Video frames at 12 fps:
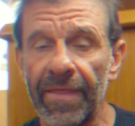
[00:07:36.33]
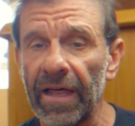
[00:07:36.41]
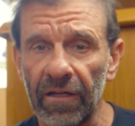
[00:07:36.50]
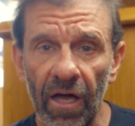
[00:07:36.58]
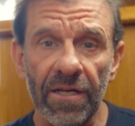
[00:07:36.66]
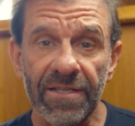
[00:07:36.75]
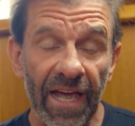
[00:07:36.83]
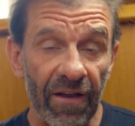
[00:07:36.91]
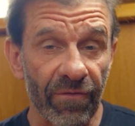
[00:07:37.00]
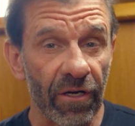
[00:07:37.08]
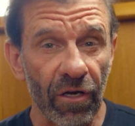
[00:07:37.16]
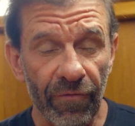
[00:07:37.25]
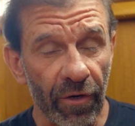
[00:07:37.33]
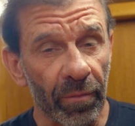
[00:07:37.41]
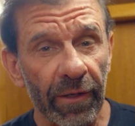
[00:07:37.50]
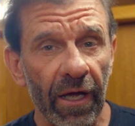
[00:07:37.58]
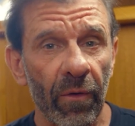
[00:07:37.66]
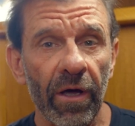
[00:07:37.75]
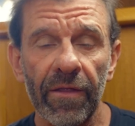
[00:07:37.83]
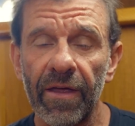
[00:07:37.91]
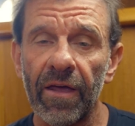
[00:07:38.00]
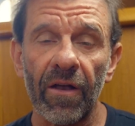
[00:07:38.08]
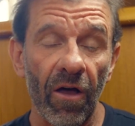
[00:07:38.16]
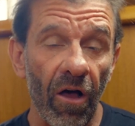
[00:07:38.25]
That Lost Hat video for you to play with,
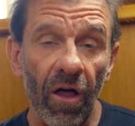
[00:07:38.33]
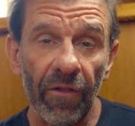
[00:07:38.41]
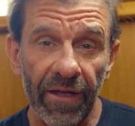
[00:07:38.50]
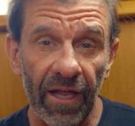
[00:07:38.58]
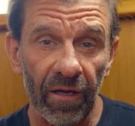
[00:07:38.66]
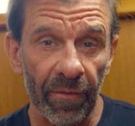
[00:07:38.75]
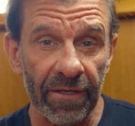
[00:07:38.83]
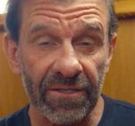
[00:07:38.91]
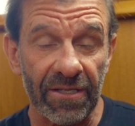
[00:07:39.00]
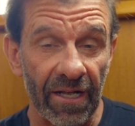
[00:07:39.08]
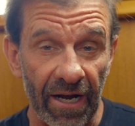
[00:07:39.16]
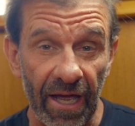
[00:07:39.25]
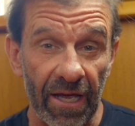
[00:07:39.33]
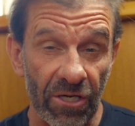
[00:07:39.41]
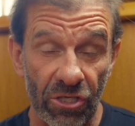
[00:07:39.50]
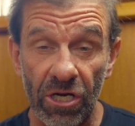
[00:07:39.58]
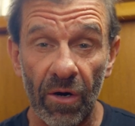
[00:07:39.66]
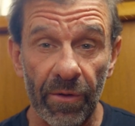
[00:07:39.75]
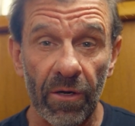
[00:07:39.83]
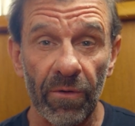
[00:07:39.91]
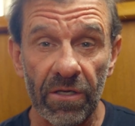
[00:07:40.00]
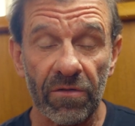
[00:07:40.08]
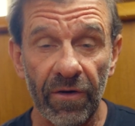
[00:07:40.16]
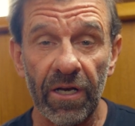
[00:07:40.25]
and all the elements that I share with you
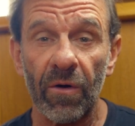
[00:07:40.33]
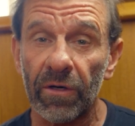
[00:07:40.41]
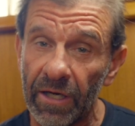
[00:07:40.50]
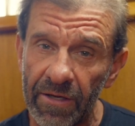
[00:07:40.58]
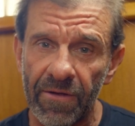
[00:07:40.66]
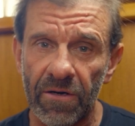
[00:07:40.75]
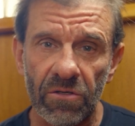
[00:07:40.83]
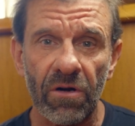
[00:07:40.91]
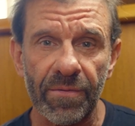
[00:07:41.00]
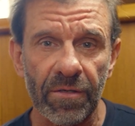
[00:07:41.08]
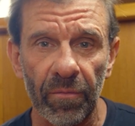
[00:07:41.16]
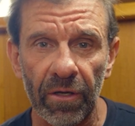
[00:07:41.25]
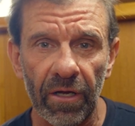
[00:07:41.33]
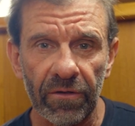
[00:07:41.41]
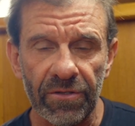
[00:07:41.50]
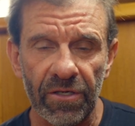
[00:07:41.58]
in this video are linked in the description below,